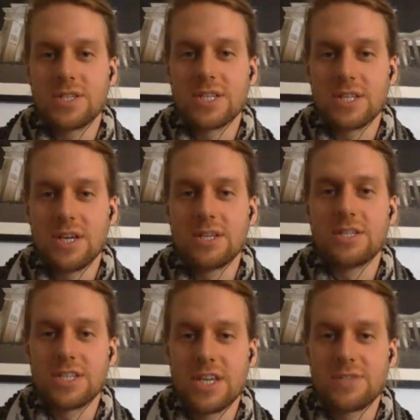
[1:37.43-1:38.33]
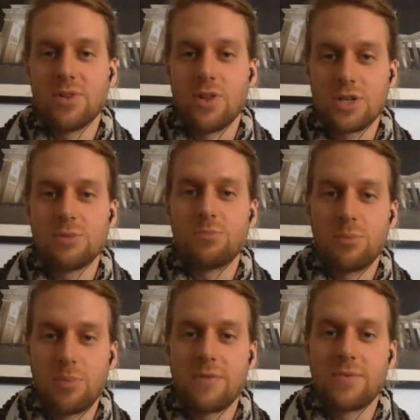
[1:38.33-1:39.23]
a successful launch and
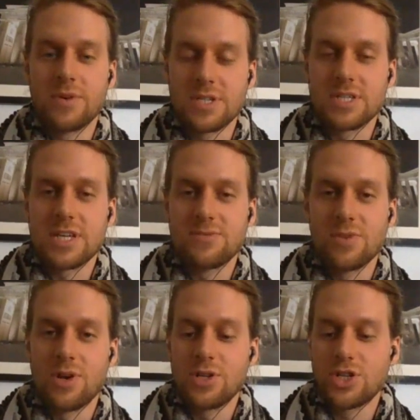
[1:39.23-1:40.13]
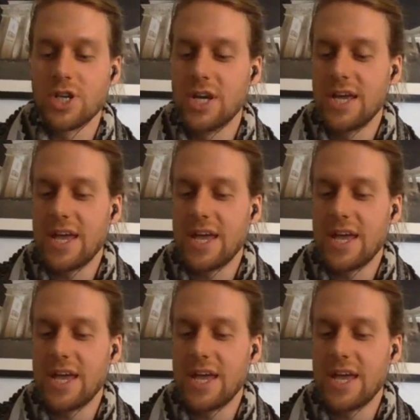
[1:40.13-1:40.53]
prepare for a successful launch.